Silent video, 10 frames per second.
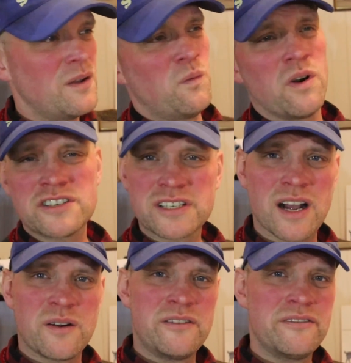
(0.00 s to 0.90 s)

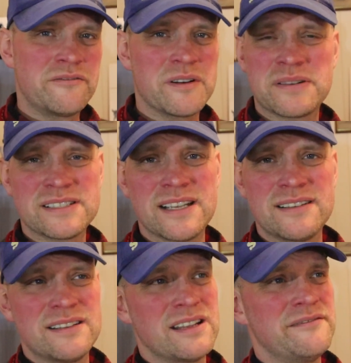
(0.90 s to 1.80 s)
Watchtower
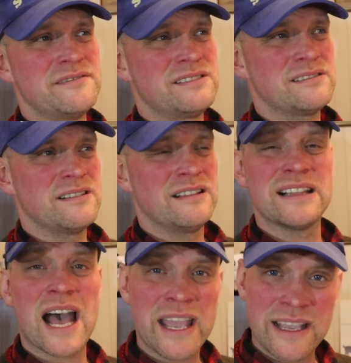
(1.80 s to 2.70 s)
representatives
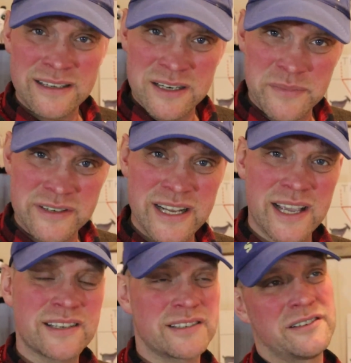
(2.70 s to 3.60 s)
lying to
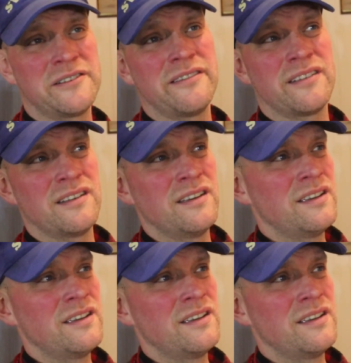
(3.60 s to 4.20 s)
protect the truth.